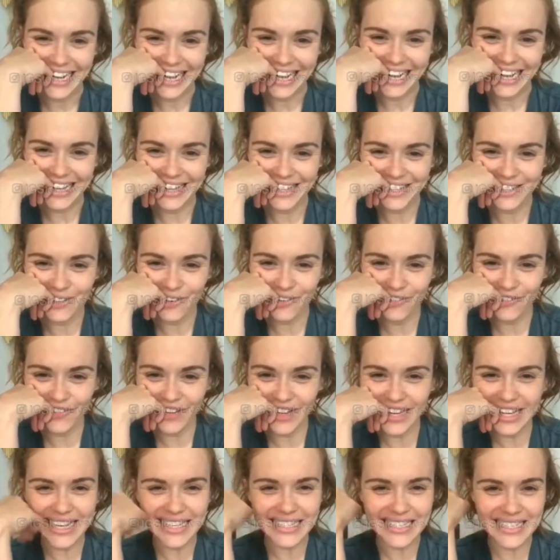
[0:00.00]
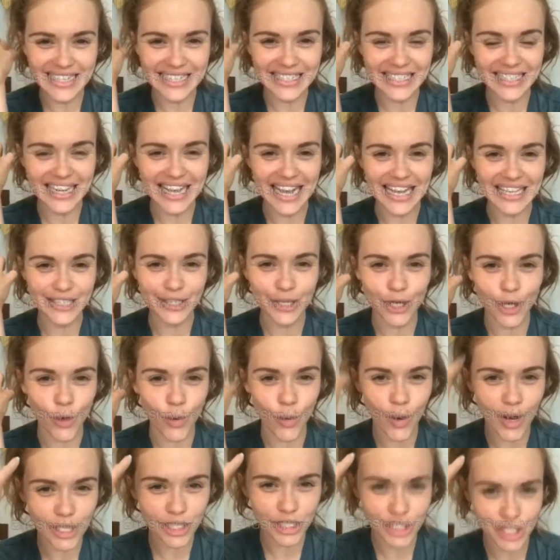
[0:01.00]
it's so funny because it doesn't ask a
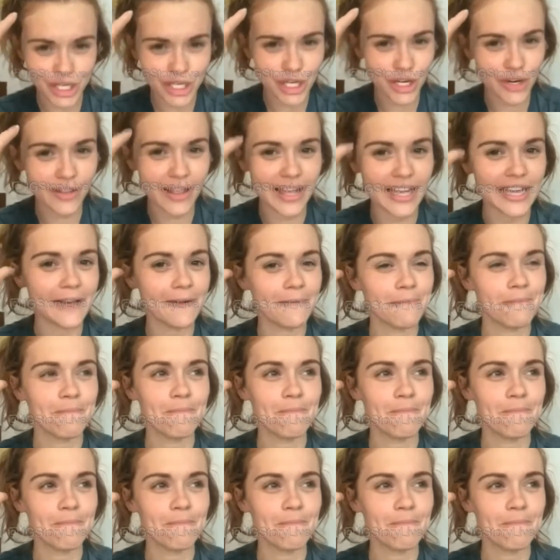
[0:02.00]
question or like